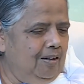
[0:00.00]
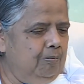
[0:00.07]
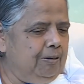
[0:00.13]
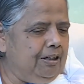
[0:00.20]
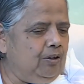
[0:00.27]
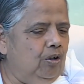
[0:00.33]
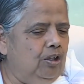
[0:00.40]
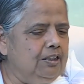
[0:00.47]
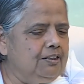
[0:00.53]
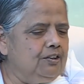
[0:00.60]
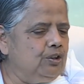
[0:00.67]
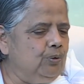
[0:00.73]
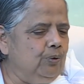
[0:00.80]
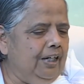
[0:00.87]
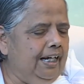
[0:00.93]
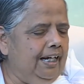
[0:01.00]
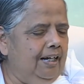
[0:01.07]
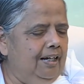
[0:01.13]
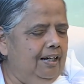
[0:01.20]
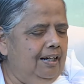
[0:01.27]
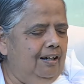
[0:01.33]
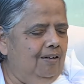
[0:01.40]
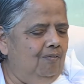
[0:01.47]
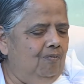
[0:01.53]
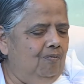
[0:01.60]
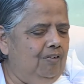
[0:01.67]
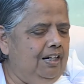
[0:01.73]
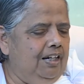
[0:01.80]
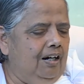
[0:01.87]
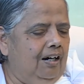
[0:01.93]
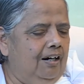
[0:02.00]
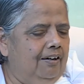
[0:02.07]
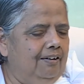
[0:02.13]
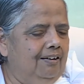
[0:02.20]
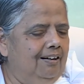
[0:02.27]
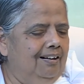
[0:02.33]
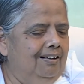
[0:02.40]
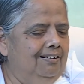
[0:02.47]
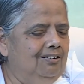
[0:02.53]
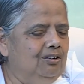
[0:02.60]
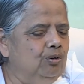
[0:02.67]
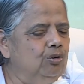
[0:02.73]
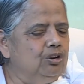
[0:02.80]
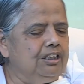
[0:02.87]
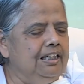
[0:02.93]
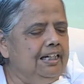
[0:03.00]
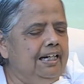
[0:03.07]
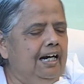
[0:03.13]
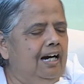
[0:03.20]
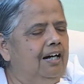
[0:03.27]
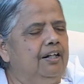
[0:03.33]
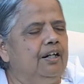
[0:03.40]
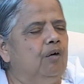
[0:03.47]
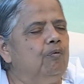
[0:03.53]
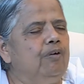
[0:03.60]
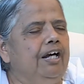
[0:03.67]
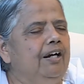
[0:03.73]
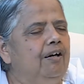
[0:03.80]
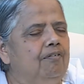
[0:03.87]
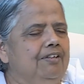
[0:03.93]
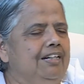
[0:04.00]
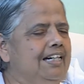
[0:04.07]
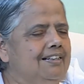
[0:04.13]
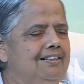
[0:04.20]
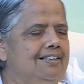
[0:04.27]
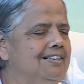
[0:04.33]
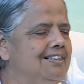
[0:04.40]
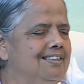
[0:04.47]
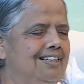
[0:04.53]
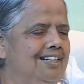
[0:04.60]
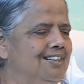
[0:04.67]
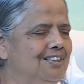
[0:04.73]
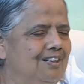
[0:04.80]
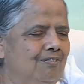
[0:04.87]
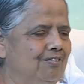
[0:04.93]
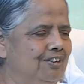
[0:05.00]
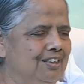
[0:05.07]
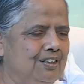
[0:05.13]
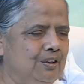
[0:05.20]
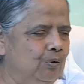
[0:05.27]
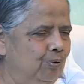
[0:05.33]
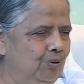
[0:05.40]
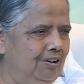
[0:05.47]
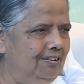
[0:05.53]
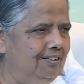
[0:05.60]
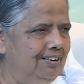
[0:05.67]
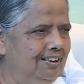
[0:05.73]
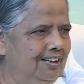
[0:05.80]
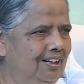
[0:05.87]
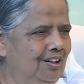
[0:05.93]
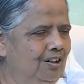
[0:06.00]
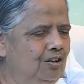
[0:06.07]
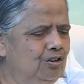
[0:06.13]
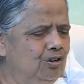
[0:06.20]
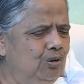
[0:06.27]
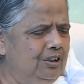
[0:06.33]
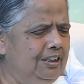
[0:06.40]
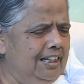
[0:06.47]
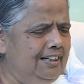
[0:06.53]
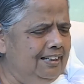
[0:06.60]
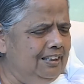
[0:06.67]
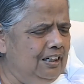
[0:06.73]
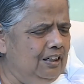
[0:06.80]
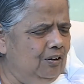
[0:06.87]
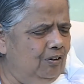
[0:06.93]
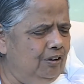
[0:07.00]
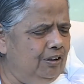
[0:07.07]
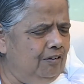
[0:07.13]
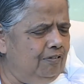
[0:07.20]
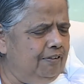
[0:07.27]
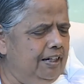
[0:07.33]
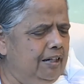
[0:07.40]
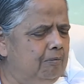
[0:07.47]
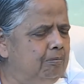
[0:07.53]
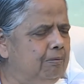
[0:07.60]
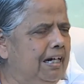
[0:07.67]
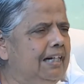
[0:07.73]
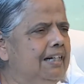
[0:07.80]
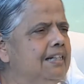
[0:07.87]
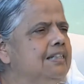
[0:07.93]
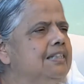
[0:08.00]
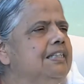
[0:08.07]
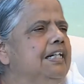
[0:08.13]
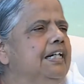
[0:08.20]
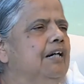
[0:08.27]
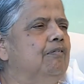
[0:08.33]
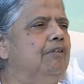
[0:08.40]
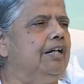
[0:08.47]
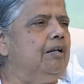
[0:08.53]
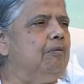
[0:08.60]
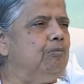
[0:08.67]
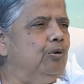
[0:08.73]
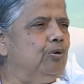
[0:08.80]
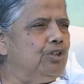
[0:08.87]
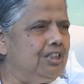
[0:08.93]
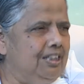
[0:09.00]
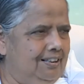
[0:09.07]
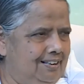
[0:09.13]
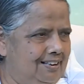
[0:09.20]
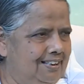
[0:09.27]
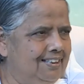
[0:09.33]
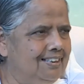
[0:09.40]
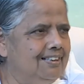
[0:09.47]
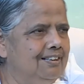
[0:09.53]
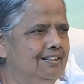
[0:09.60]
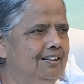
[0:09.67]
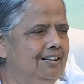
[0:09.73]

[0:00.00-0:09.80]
Because today we are totally unaware of the existence of the soul. So there is a lot of imbalance in our emotions.